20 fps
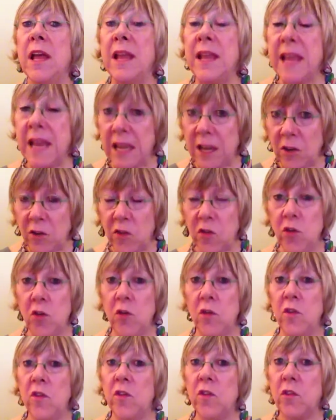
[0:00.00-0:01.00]
getting
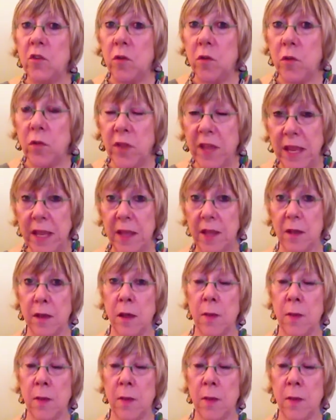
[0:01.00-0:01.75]
students to think